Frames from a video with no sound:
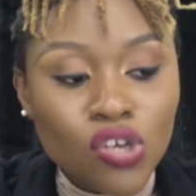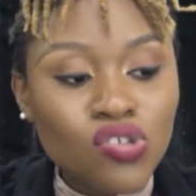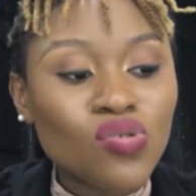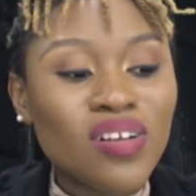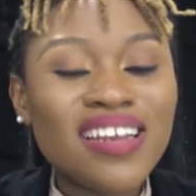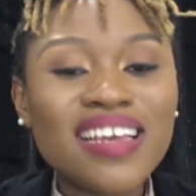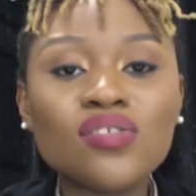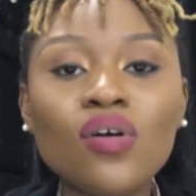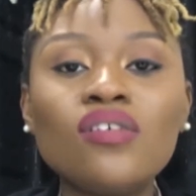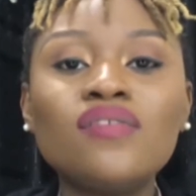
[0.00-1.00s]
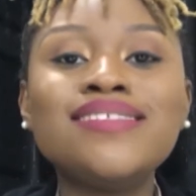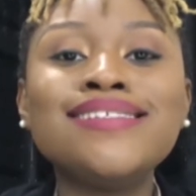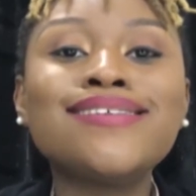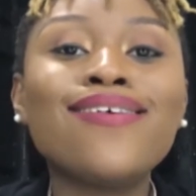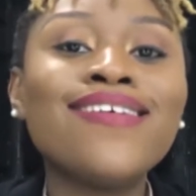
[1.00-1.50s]
So let all of
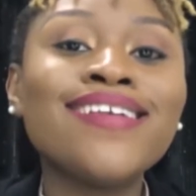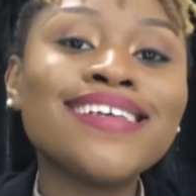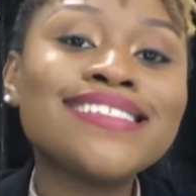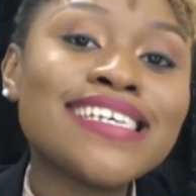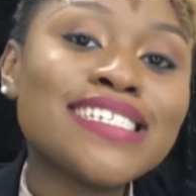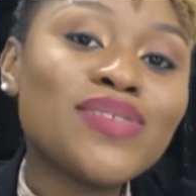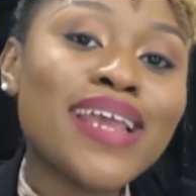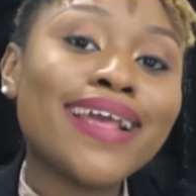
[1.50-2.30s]
these unnecessary